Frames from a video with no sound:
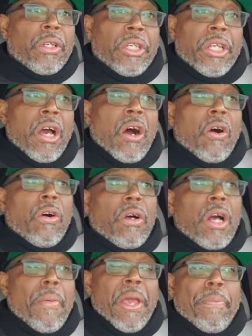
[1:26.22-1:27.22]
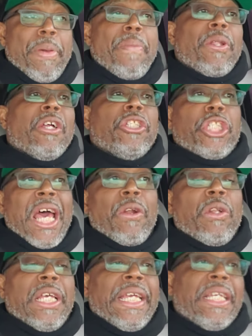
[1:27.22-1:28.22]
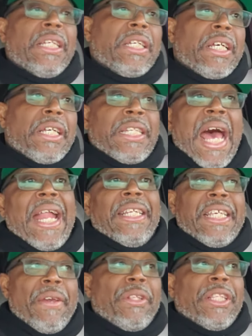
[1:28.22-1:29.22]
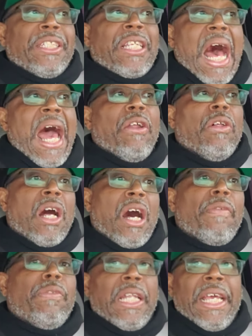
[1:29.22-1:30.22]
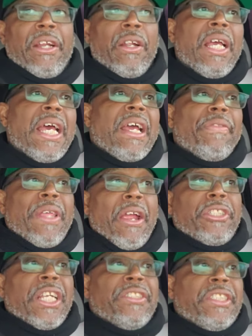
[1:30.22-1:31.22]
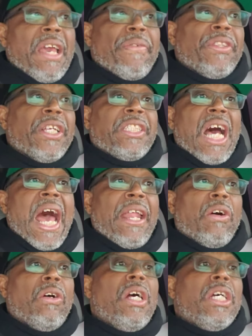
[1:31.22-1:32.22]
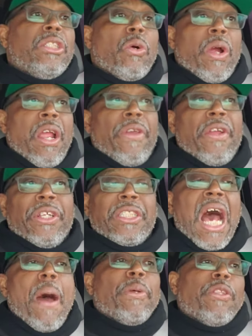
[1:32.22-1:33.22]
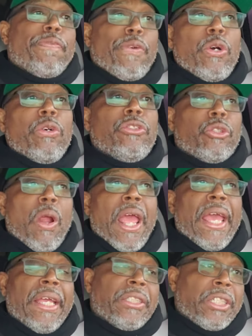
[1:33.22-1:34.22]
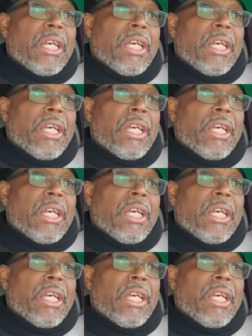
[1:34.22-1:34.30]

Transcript: You know, I mean, people are generally not given the title of leader. They're just given the title to where they're the top of the food train.